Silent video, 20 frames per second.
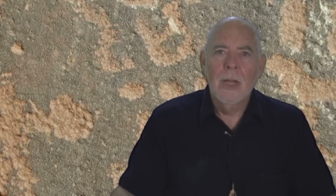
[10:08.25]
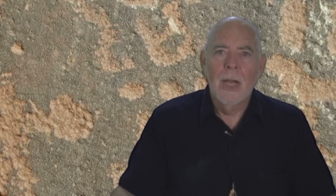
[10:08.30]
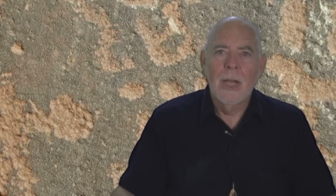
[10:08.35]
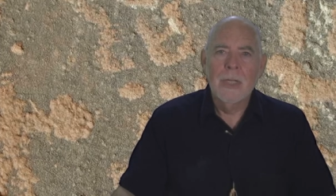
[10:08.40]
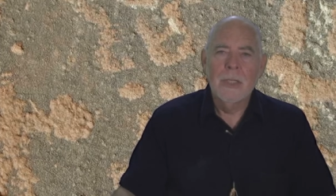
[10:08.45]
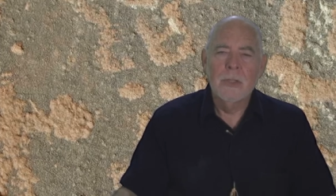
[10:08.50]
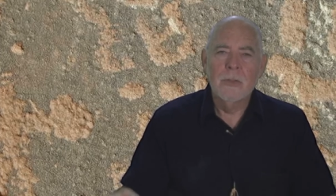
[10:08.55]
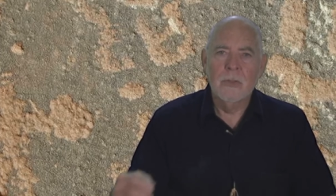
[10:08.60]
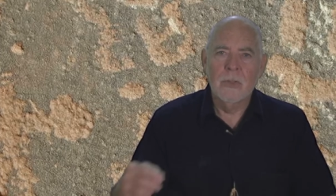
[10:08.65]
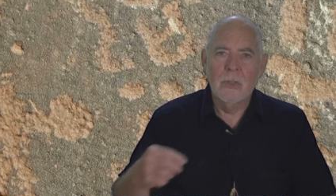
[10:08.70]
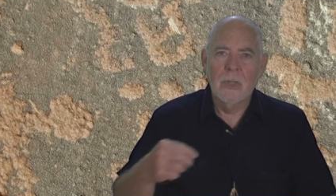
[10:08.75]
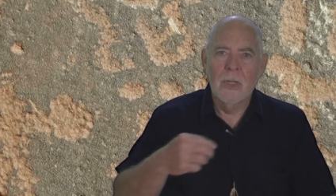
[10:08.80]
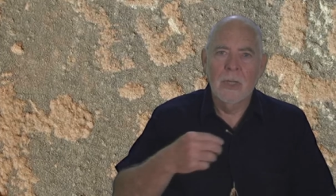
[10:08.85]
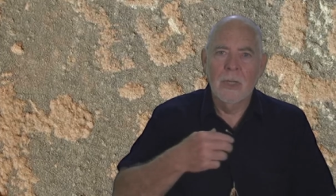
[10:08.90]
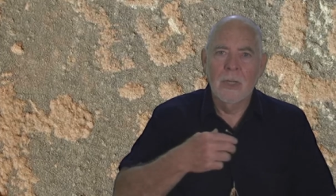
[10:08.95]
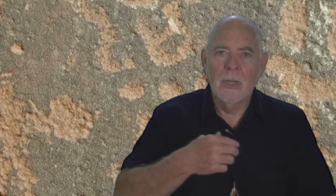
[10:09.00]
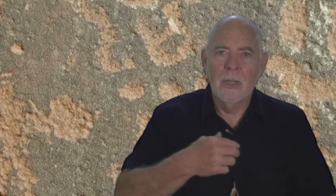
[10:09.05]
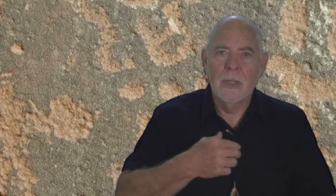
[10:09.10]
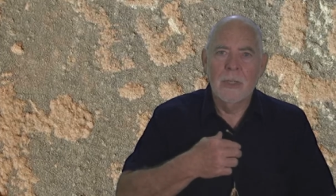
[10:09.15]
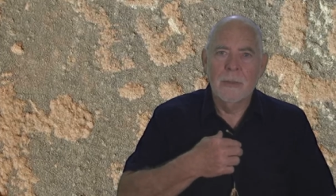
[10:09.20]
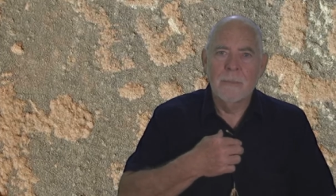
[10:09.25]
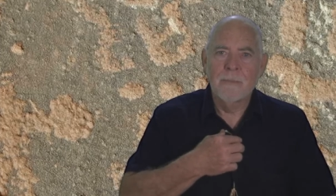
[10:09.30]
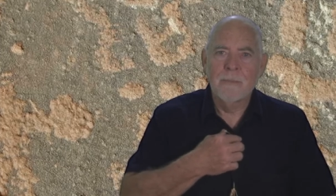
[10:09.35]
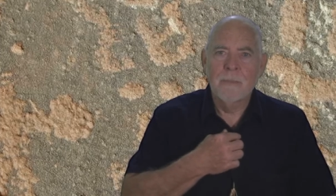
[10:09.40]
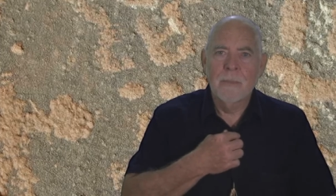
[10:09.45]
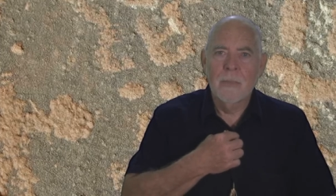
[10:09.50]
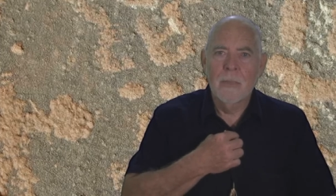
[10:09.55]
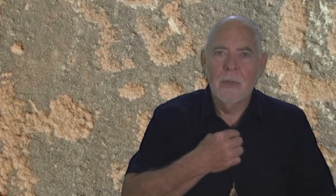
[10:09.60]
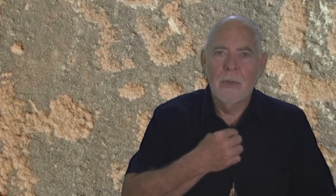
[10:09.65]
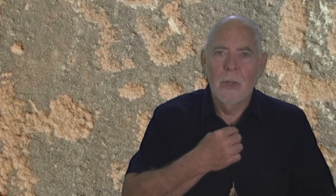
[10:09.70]
I use a little uh,
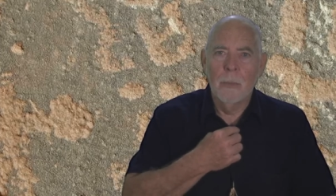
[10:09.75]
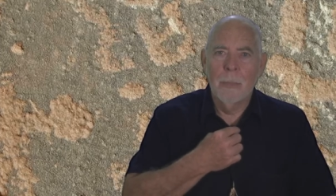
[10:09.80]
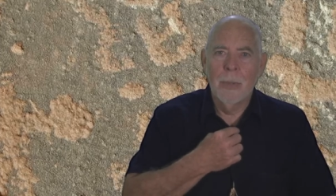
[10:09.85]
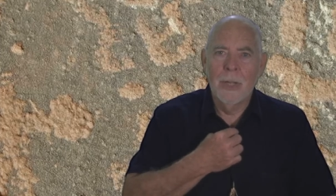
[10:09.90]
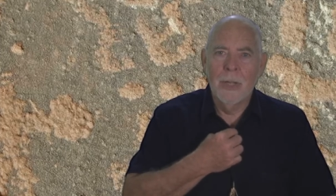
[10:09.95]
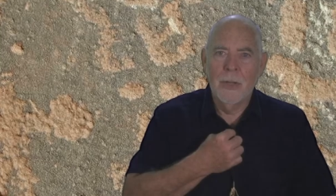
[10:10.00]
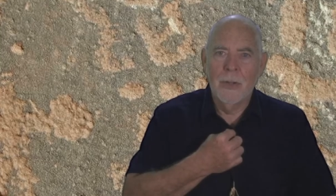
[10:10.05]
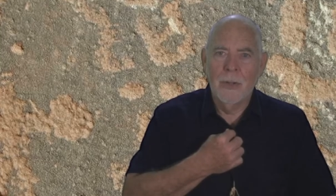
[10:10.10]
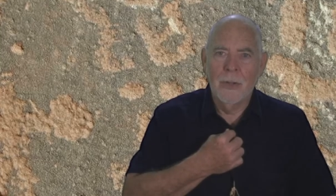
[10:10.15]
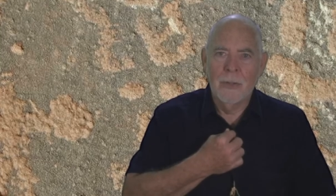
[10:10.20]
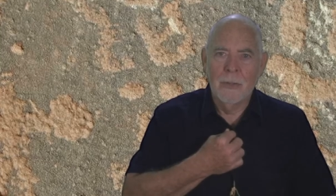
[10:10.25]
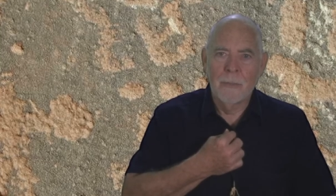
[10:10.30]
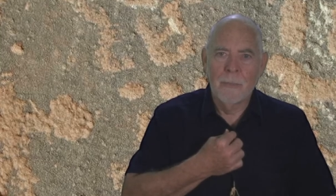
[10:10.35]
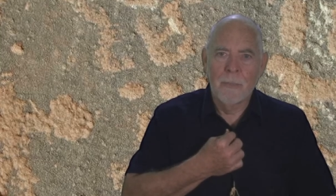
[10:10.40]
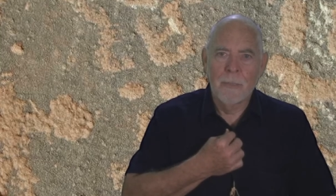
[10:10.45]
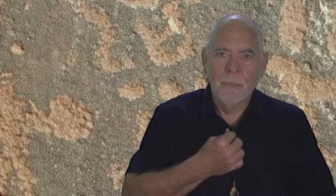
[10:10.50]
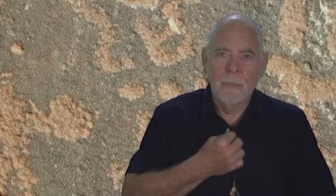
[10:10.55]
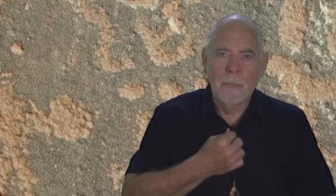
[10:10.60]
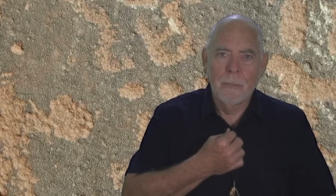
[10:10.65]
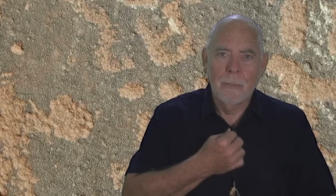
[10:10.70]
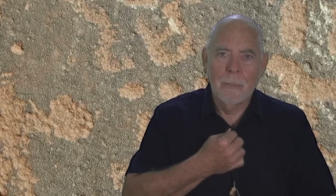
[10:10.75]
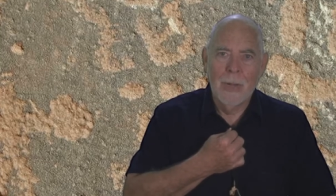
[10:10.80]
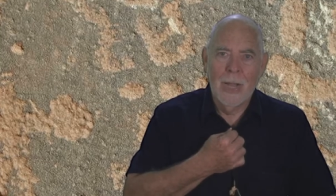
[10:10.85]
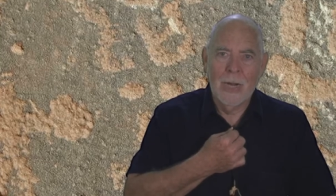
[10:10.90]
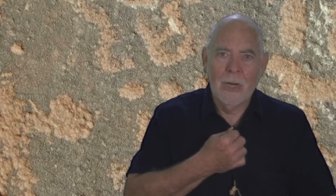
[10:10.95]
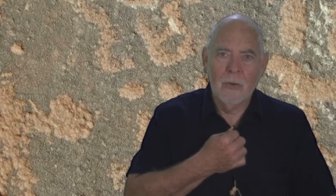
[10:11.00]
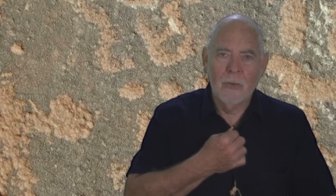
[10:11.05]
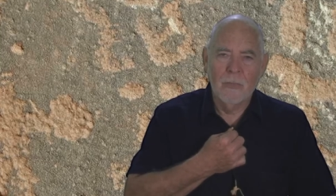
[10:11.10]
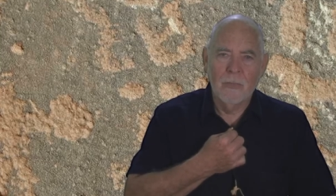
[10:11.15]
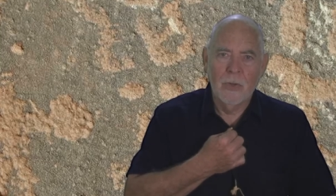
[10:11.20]
lapel
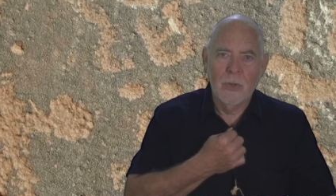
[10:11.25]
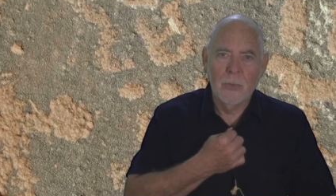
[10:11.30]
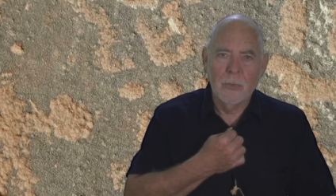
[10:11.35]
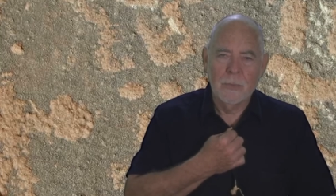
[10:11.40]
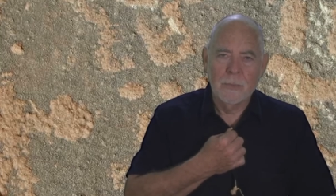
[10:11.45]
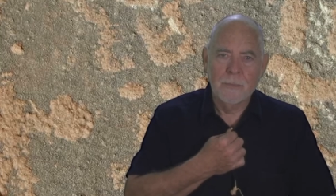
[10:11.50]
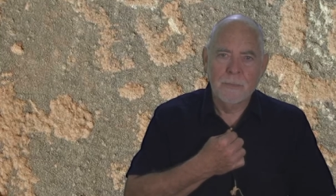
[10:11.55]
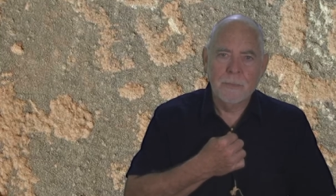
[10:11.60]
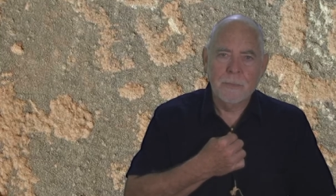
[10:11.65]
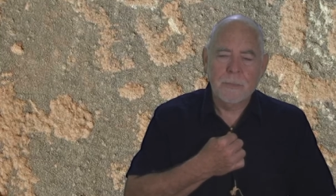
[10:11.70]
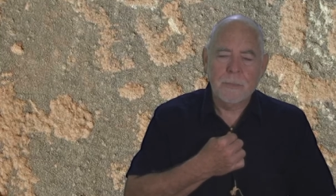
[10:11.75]
microphone,